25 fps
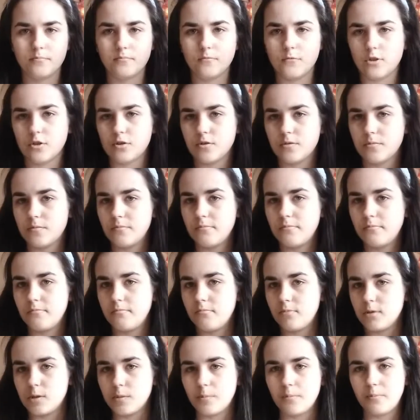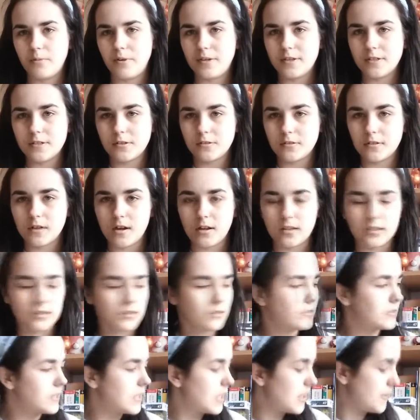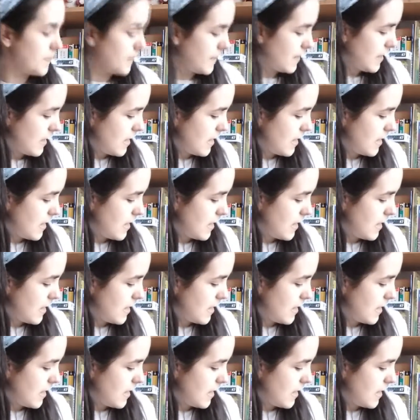just with a printed art on them.